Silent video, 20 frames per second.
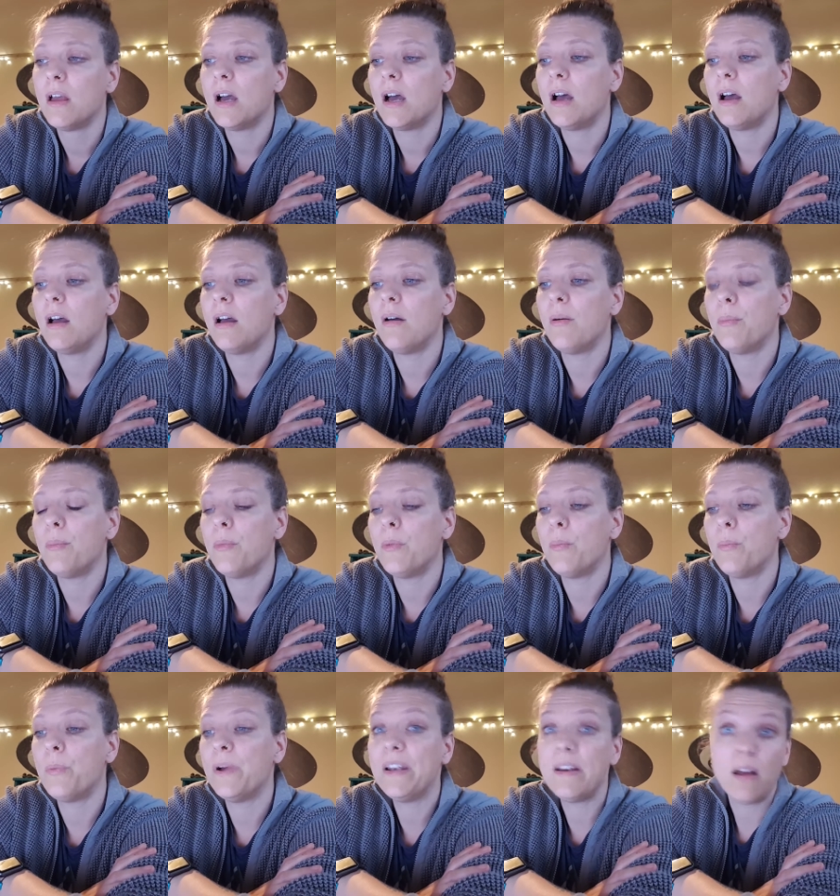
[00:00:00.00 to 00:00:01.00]

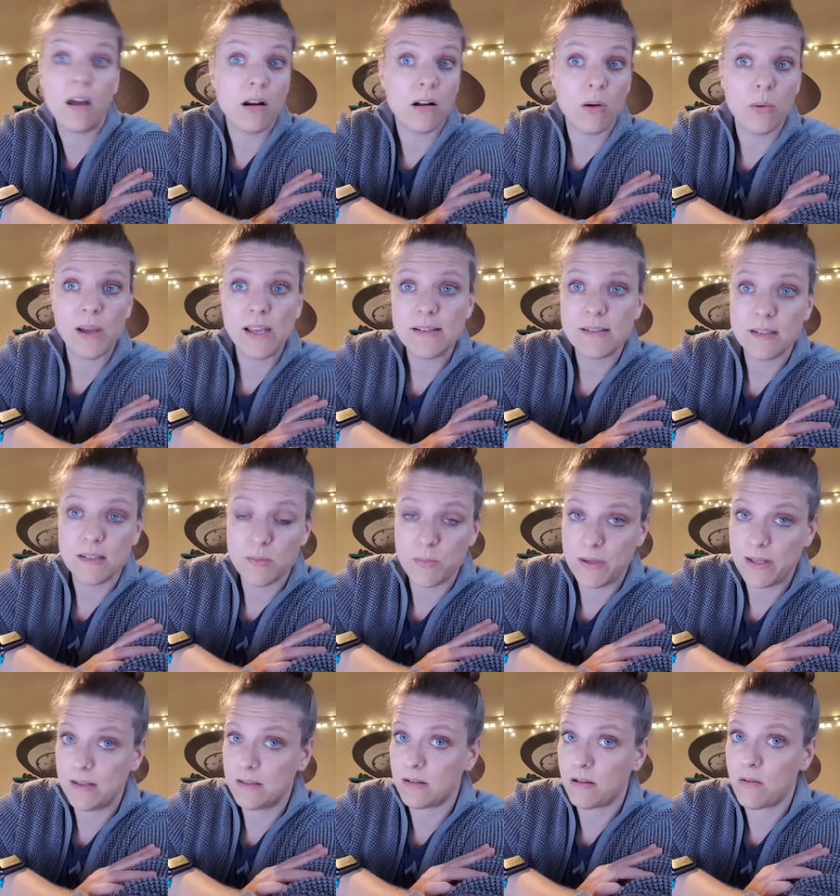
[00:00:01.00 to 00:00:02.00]
But not always. It
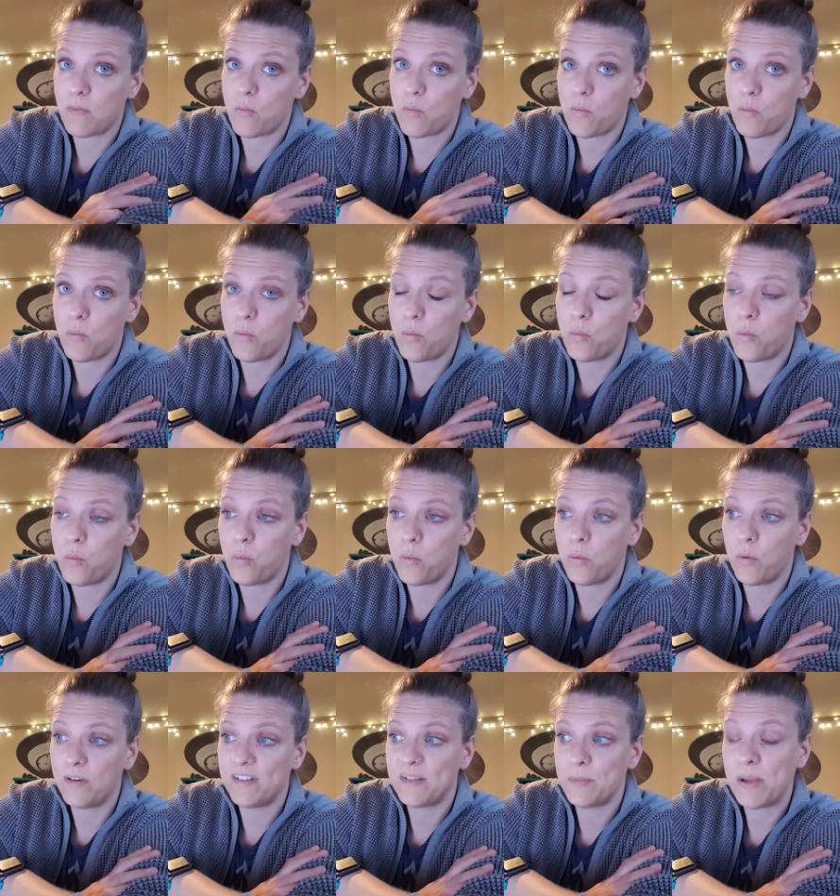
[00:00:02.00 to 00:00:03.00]
depends on
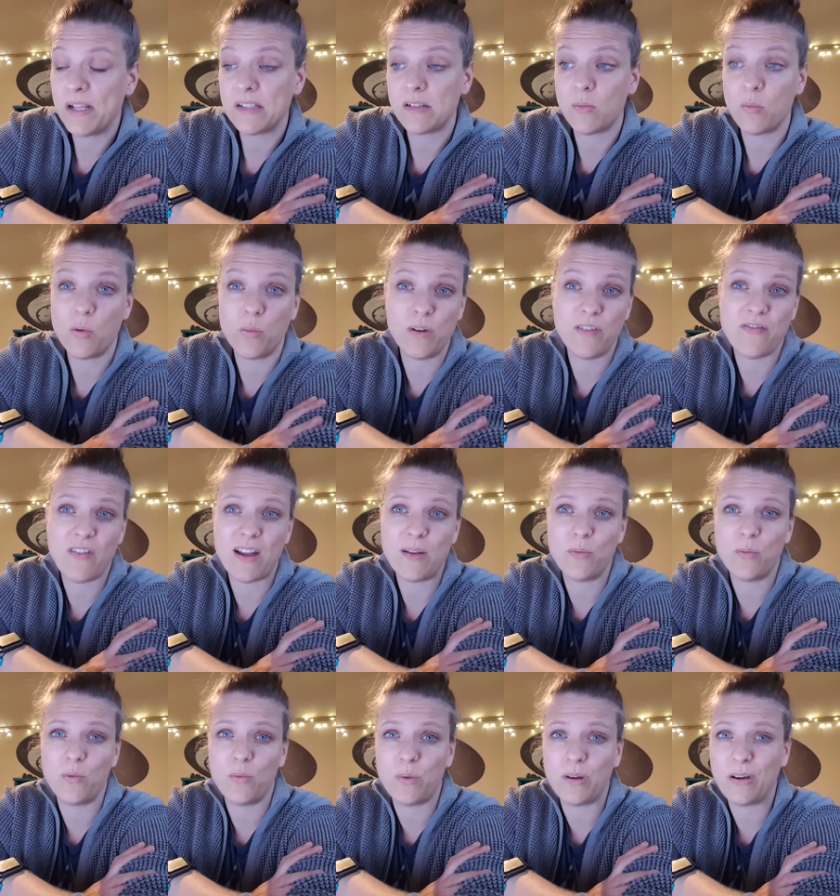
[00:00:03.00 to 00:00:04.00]
what we
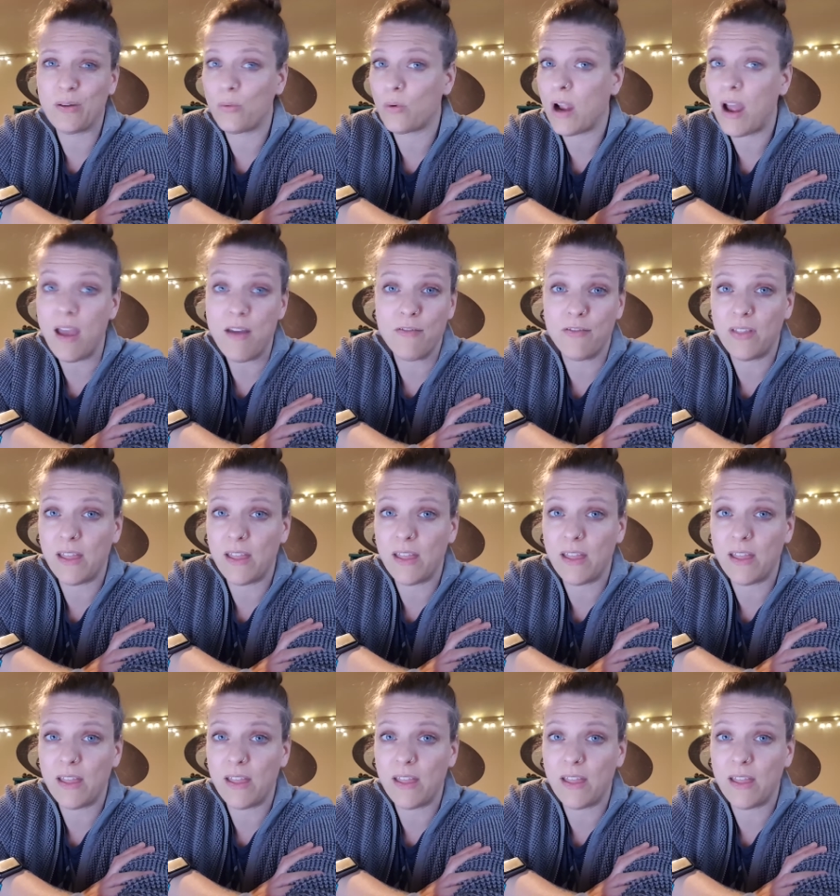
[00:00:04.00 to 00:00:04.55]
find when we arrive.